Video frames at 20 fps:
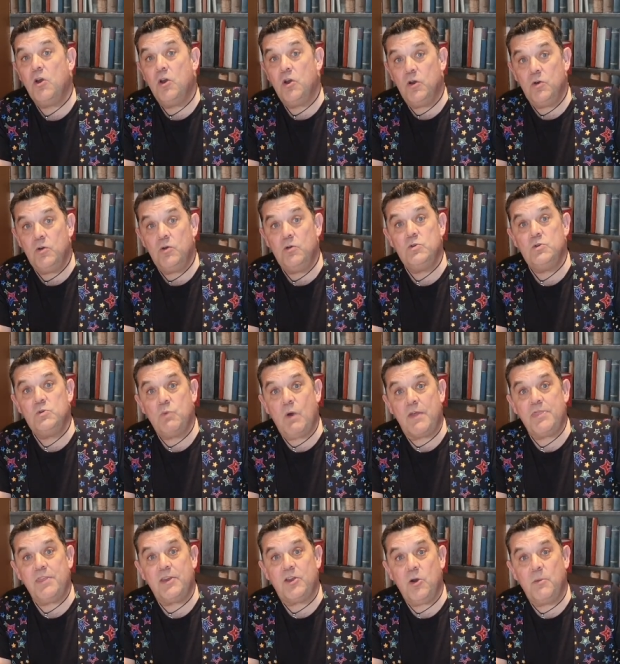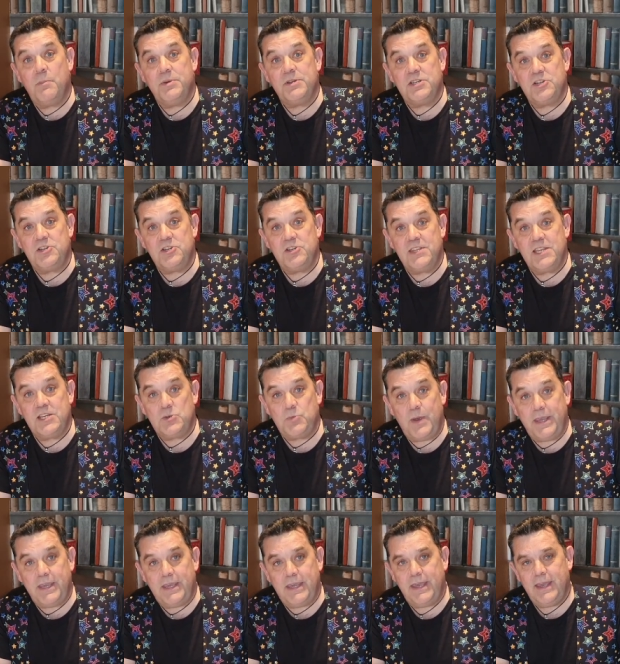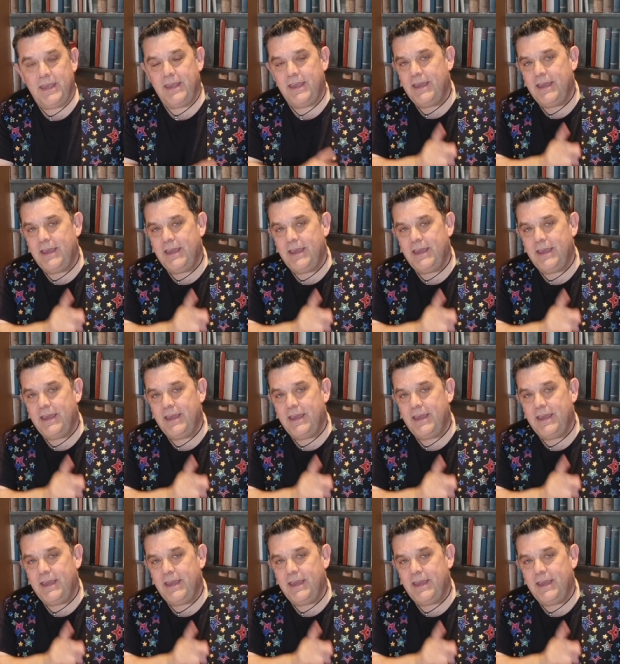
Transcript: who's won the competition this week.